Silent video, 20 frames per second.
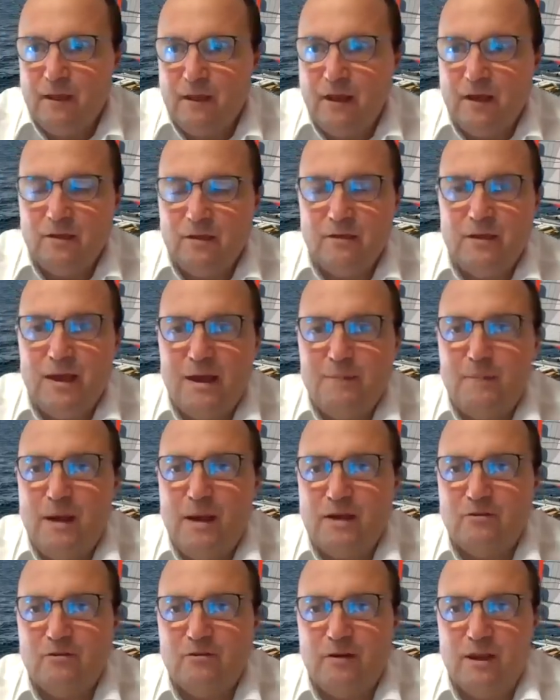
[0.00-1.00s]
Are you there,
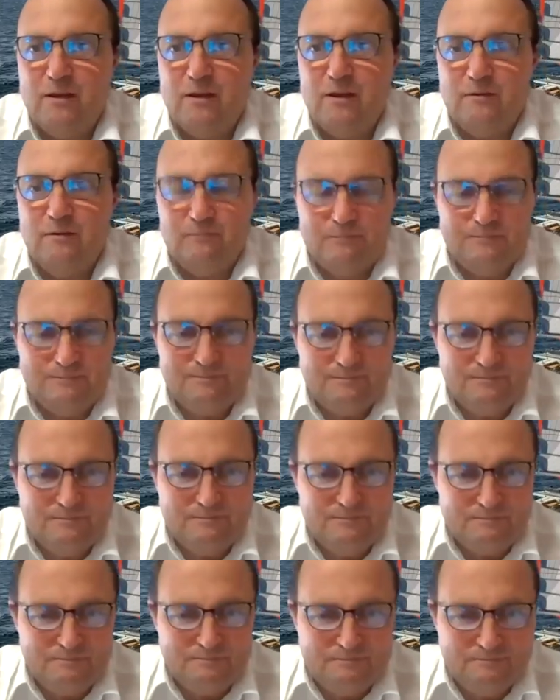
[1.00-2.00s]
Patrick?
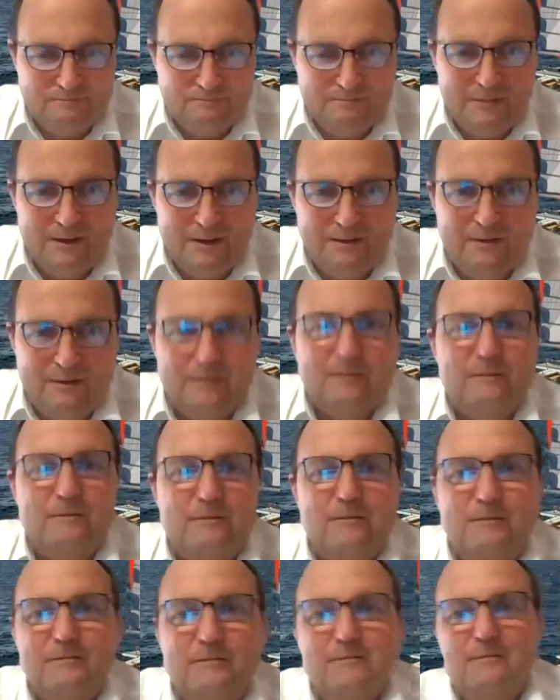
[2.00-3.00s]
Yes, I am. Can you
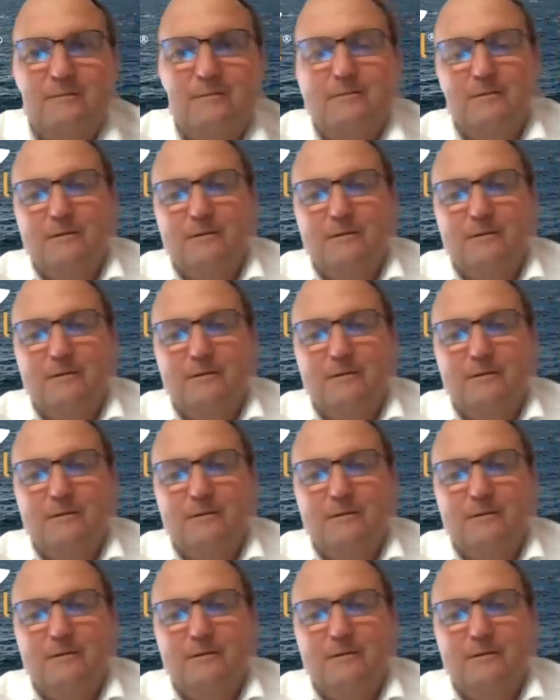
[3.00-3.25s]
hear me?